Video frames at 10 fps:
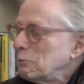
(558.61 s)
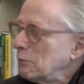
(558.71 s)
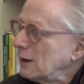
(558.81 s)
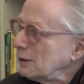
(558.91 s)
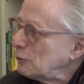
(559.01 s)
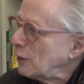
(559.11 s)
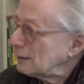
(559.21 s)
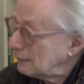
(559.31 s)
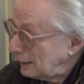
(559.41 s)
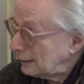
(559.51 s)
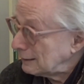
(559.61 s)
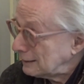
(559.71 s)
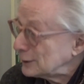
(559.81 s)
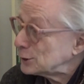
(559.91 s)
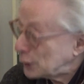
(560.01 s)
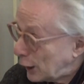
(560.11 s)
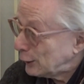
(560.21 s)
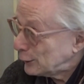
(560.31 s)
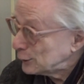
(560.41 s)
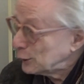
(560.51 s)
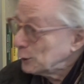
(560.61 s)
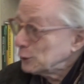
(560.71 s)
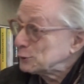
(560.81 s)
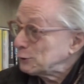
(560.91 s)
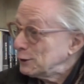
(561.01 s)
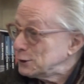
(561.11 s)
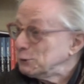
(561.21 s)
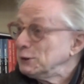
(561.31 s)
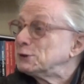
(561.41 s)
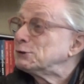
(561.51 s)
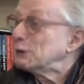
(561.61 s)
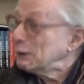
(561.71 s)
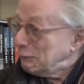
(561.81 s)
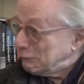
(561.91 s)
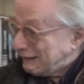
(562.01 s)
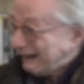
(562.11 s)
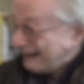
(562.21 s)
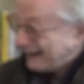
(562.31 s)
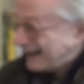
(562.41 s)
my right leg gets tired, so I switch to the left leg.